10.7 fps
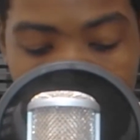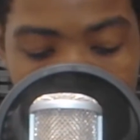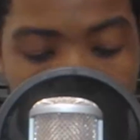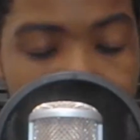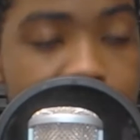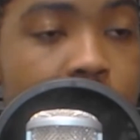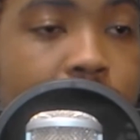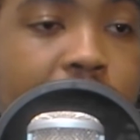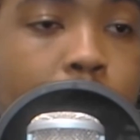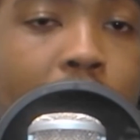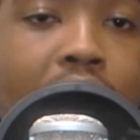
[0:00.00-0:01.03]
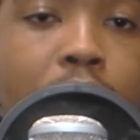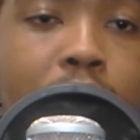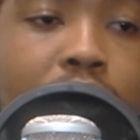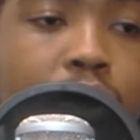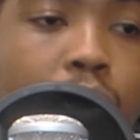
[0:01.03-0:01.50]
Commission of Inquiry
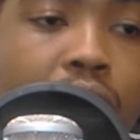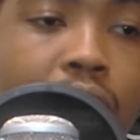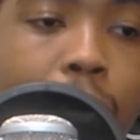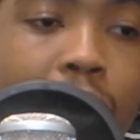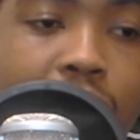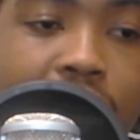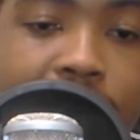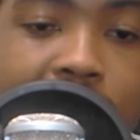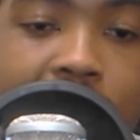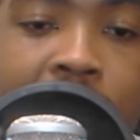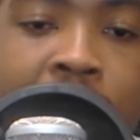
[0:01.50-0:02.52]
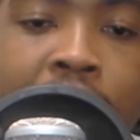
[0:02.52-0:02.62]
was talking about, was the fact that